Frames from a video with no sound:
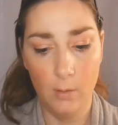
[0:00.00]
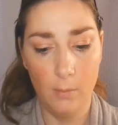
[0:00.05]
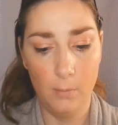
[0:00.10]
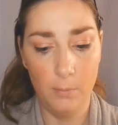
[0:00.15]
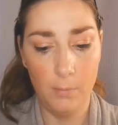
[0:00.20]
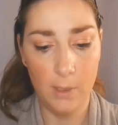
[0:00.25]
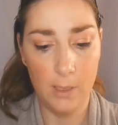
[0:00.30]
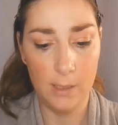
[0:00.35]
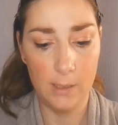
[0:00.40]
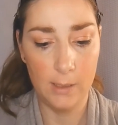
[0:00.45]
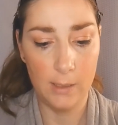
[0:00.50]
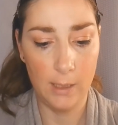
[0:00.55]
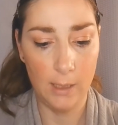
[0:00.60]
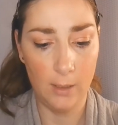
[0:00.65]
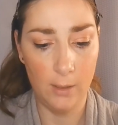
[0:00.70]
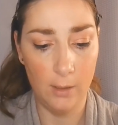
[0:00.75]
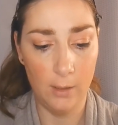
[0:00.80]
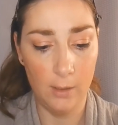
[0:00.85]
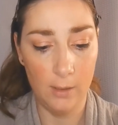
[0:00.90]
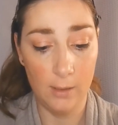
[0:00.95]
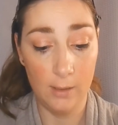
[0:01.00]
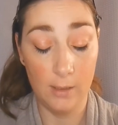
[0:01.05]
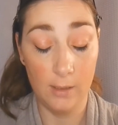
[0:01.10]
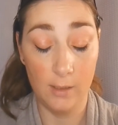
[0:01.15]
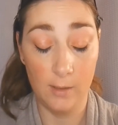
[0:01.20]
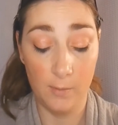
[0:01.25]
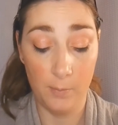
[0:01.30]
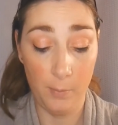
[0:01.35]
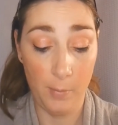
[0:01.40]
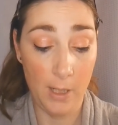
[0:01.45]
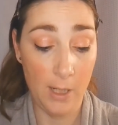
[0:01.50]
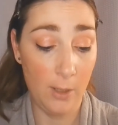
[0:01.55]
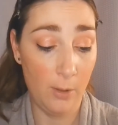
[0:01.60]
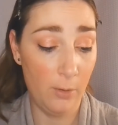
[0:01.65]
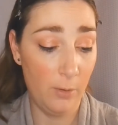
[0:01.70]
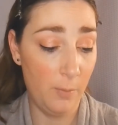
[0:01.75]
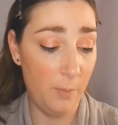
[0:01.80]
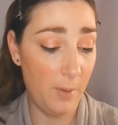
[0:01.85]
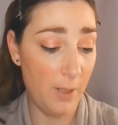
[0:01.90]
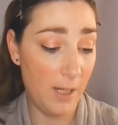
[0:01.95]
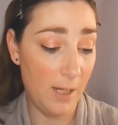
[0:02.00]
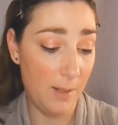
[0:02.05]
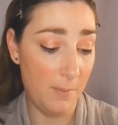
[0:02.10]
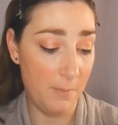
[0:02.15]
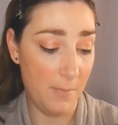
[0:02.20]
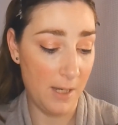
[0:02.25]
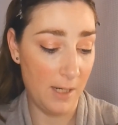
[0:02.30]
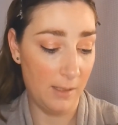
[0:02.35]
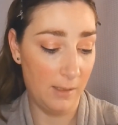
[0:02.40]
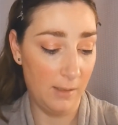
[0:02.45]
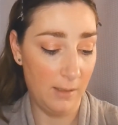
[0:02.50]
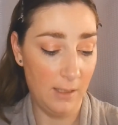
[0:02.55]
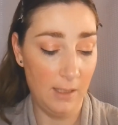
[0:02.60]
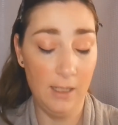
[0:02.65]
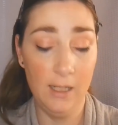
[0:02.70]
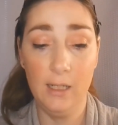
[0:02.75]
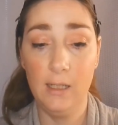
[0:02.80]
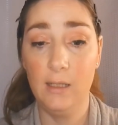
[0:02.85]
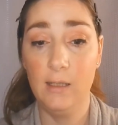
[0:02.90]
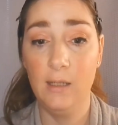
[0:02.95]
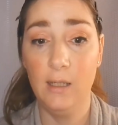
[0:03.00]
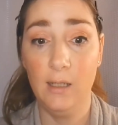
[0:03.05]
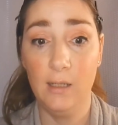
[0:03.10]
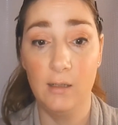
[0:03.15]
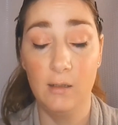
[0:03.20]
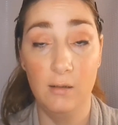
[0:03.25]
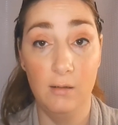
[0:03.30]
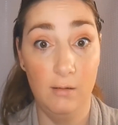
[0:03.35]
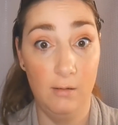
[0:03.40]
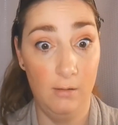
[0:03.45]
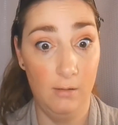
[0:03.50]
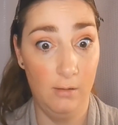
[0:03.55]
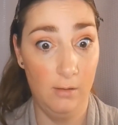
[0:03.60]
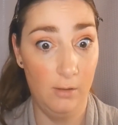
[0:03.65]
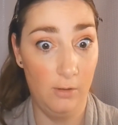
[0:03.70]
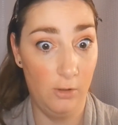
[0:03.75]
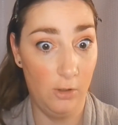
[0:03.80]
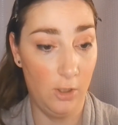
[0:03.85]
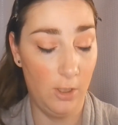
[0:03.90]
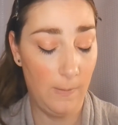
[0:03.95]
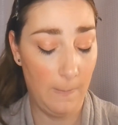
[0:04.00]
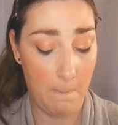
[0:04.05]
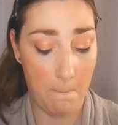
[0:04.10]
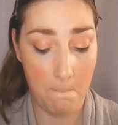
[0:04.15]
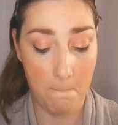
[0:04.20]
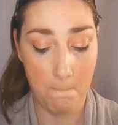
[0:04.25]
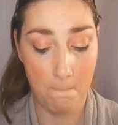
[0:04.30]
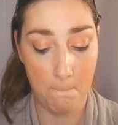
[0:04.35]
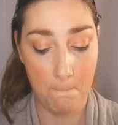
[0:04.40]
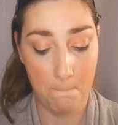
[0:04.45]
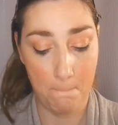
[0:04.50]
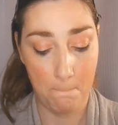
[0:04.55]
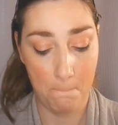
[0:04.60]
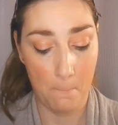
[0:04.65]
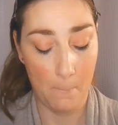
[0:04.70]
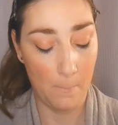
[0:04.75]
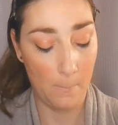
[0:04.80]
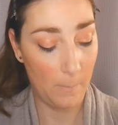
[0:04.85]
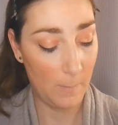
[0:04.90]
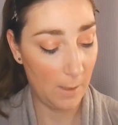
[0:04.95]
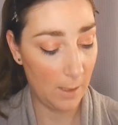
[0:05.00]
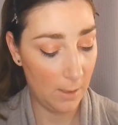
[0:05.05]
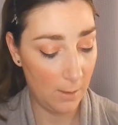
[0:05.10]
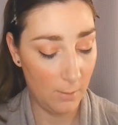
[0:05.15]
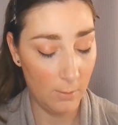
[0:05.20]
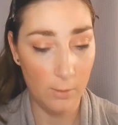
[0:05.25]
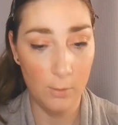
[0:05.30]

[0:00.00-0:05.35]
Mascara. This is powered by magnetic technology. I don't